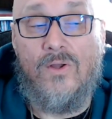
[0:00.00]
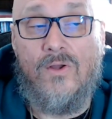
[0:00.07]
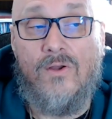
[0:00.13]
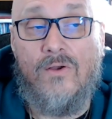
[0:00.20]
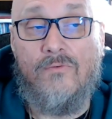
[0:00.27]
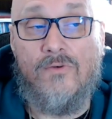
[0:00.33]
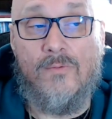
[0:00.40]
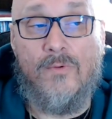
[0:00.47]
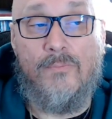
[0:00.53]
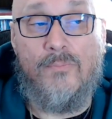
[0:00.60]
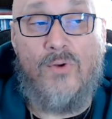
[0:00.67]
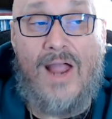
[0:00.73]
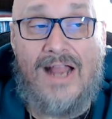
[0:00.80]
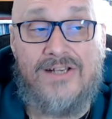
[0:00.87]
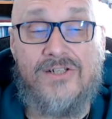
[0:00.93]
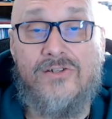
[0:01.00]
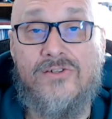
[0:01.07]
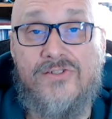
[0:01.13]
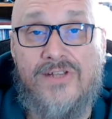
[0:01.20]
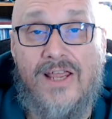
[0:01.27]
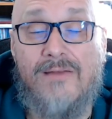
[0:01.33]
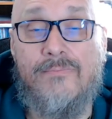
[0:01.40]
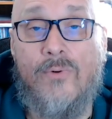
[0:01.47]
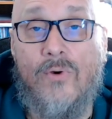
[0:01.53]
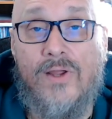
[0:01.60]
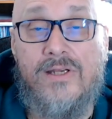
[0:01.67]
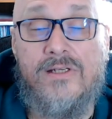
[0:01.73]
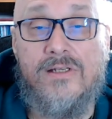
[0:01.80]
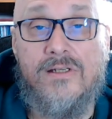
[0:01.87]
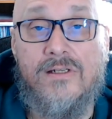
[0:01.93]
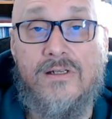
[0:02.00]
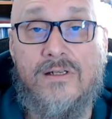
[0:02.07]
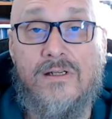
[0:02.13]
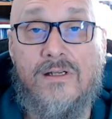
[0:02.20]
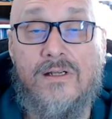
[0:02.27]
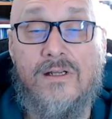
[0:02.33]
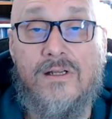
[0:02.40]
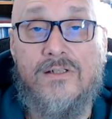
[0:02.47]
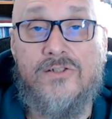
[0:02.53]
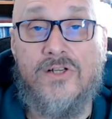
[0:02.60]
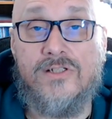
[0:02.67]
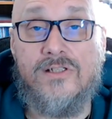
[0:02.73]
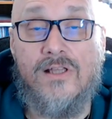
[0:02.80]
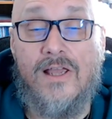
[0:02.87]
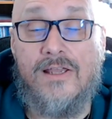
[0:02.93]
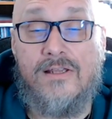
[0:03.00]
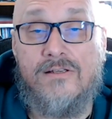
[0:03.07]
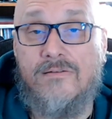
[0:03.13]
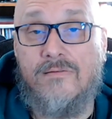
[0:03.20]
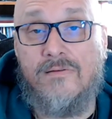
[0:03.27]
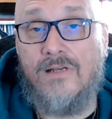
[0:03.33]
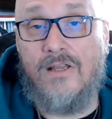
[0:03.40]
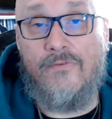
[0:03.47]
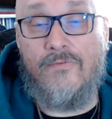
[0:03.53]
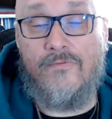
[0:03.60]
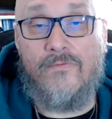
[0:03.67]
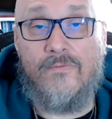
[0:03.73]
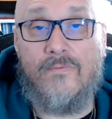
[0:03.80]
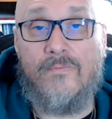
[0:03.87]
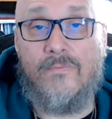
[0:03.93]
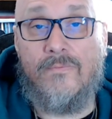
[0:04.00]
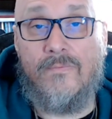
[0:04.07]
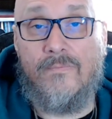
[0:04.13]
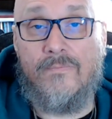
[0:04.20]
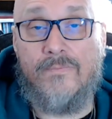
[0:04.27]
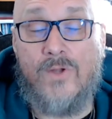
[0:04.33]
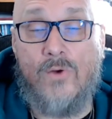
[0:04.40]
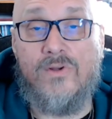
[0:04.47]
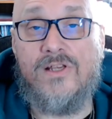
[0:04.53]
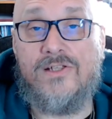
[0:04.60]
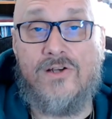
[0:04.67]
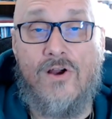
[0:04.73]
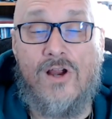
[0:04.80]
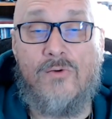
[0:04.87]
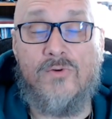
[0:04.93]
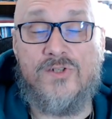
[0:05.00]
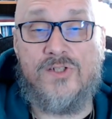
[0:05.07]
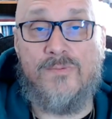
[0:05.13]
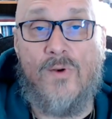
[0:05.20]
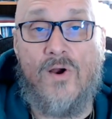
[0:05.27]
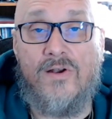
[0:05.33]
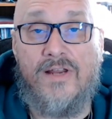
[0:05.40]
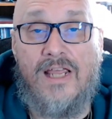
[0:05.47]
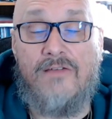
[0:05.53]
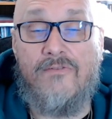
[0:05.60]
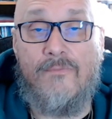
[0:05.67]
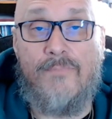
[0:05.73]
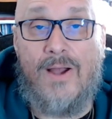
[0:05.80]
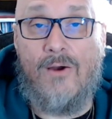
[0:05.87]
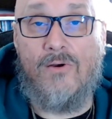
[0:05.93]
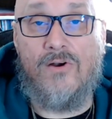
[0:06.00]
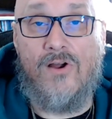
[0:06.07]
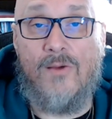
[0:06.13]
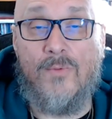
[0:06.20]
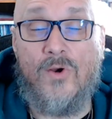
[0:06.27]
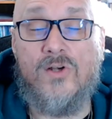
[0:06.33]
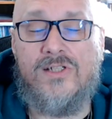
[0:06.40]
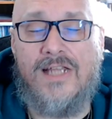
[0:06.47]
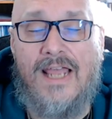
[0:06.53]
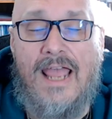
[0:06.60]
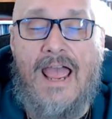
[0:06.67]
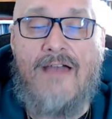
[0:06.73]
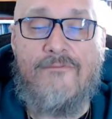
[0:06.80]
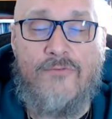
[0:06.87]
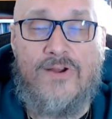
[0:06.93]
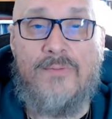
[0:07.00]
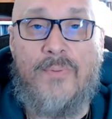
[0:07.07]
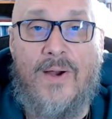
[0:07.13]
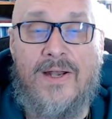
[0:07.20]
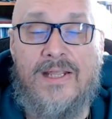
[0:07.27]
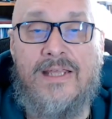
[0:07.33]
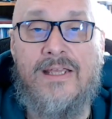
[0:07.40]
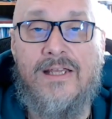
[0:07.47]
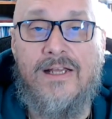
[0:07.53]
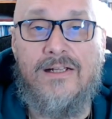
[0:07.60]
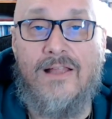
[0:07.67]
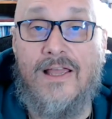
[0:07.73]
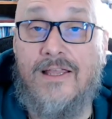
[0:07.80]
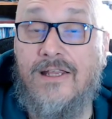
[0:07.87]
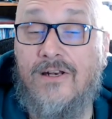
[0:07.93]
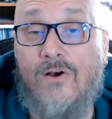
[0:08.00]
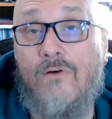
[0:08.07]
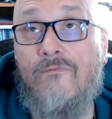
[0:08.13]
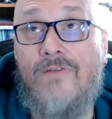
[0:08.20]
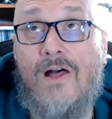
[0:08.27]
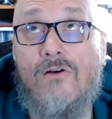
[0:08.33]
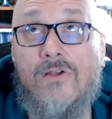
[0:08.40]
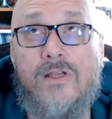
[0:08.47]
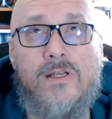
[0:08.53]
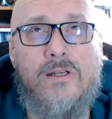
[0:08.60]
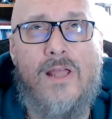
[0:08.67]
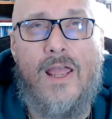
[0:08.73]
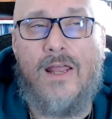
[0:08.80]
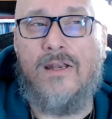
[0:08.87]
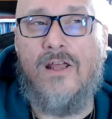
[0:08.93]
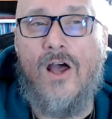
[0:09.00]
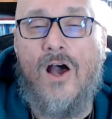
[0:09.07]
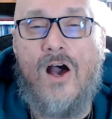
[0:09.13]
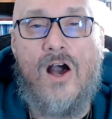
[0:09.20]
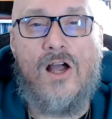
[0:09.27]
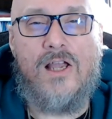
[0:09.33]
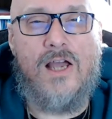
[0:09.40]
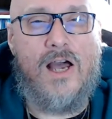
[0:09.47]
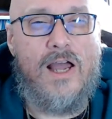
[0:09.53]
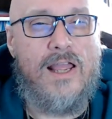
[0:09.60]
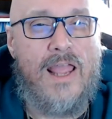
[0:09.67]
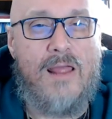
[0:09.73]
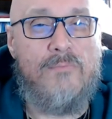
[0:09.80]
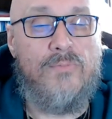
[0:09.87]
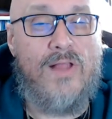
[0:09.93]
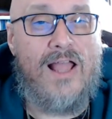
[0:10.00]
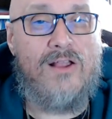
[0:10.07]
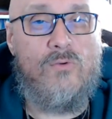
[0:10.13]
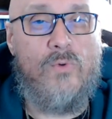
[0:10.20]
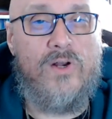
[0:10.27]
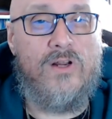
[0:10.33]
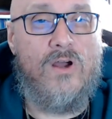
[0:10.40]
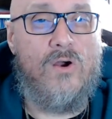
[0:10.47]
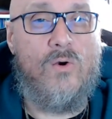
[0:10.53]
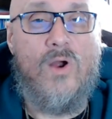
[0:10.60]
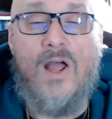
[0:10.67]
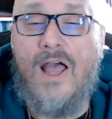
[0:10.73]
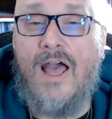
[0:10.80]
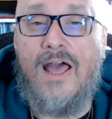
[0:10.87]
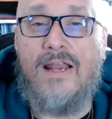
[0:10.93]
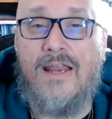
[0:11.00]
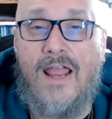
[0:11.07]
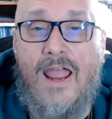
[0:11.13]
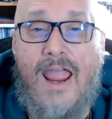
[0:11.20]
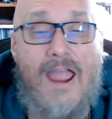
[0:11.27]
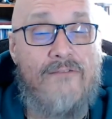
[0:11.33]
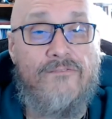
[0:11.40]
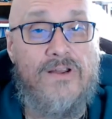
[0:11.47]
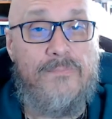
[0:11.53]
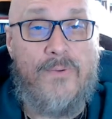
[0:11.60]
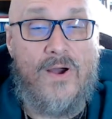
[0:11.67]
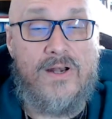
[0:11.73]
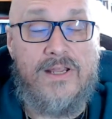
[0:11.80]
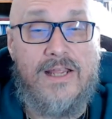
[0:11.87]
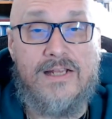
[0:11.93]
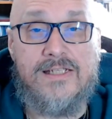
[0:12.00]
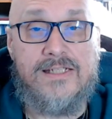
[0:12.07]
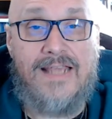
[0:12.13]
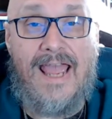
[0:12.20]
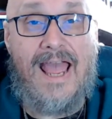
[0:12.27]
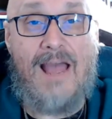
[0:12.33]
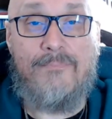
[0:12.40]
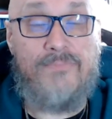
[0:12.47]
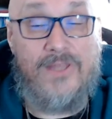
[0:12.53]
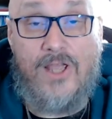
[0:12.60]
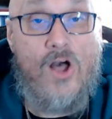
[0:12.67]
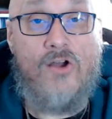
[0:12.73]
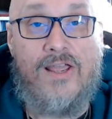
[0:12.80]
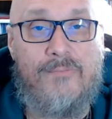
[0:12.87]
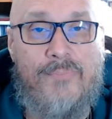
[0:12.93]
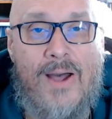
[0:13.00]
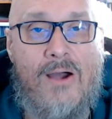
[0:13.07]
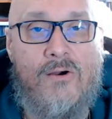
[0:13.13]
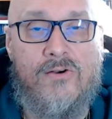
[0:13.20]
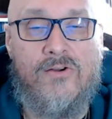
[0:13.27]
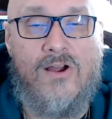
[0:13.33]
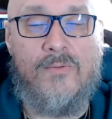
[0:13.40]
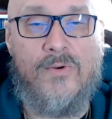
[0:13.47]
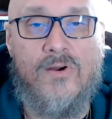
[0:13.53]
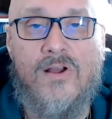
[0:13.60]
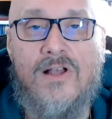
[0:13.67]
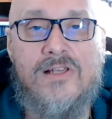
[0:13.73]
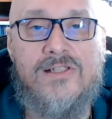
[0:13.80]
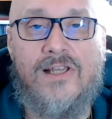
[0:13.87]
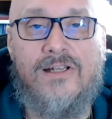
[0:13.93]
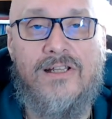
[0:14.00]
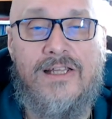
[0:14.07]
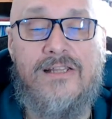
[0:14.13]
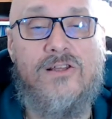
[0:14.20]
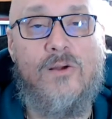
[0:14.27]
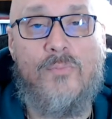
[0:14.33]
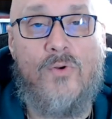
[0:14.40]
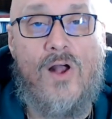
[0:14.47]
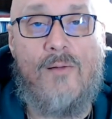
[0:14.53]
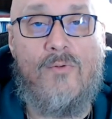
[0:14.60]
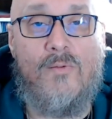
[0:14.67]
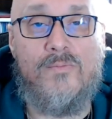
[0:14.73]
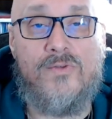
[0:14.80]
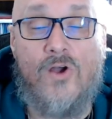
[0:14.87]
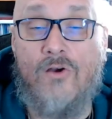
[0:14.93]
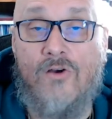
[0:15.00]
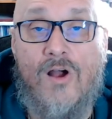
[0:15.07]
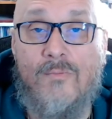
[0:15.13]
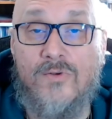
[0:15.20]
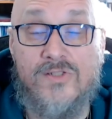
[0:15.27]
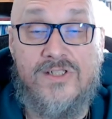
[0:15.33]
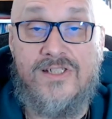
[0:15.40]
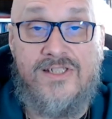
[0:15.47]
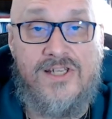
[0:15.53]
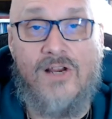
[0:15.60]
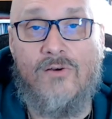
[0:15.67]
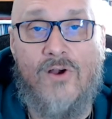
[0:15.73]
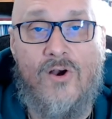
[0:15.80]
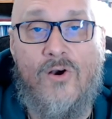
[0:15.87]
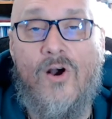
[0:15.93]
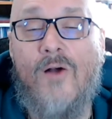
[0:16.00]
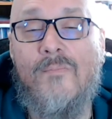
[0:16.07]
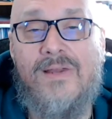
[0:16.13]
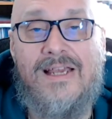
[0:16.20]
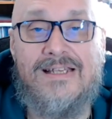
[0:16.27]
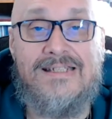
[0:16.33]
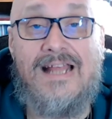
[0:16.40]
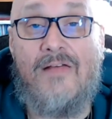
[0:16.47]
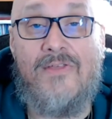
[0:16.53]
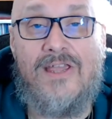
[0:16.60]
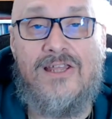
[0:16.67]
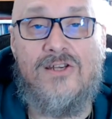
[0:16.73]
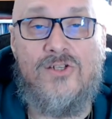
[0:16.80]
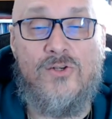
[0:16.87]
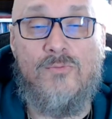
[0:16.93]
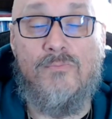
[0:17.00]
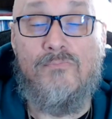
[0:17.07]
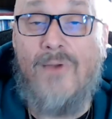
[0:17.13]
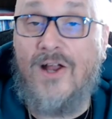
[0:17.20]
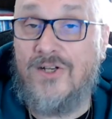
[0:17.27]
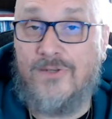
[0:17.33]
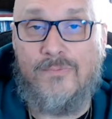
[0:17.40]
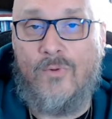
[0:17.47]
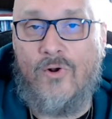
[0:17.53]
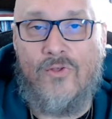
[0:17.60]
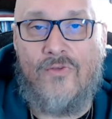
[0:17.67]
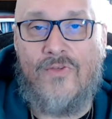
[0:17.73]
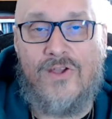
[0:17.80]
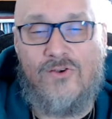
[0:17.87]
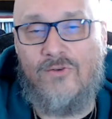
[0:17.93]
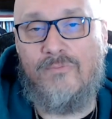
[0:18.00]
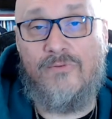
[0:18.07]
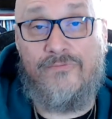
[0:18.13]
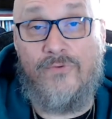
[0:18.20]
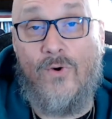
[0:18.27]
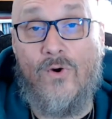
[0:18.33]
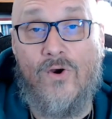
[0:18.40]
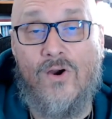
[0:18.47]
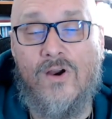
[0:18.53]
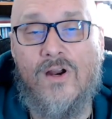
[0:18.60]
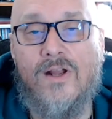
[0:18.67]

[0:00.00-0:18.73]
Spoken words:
from a practical standpoint, just like if Tony Stark was smart and gave powered armor to everybody, like, you know, Falcon and Hawkeye and Black Widow and everybody and Cap, they all get powered armor, suddenly their problems are almost zero because now they can do much more than they could before.